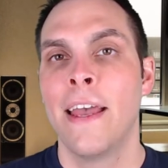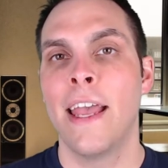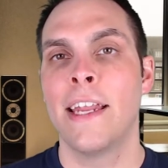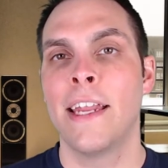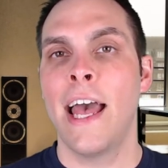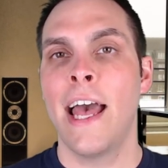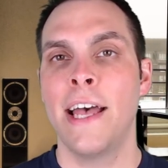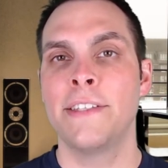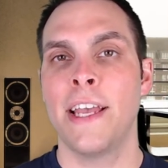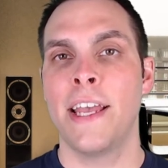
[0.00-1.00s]
and it
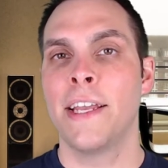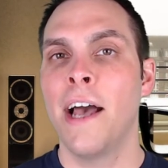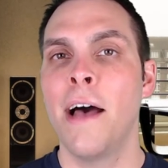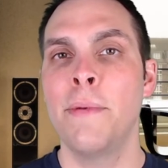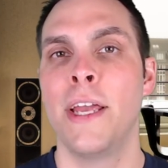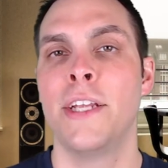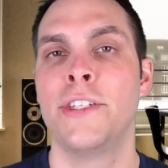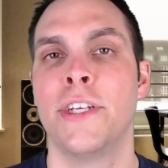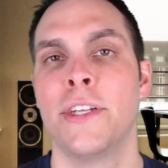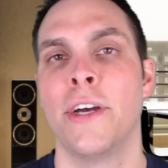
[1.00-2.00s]
has a
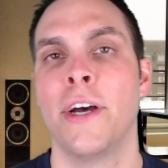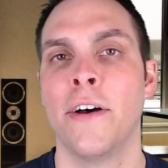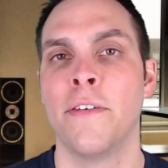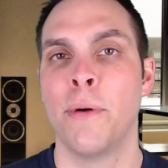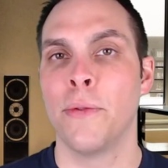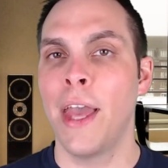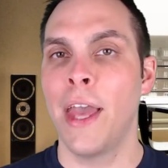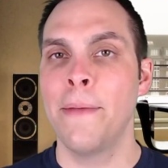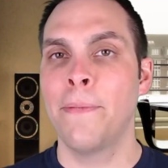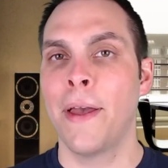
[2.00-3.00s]
combination of both
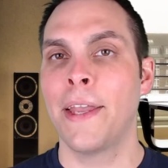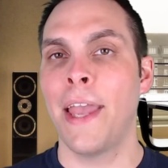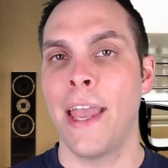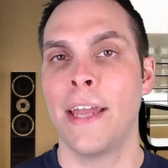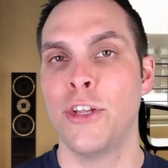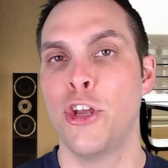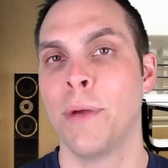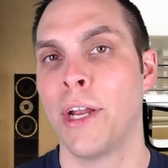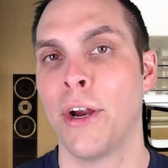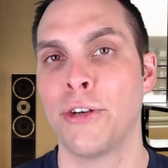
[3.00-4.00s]
ape like and
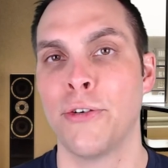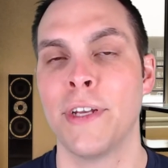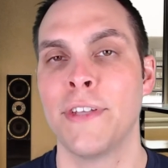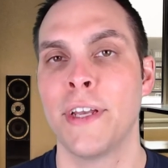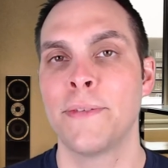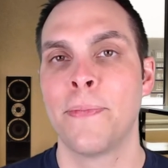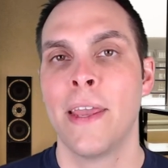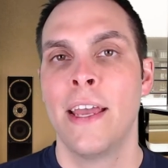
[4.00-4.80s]
human characteristics.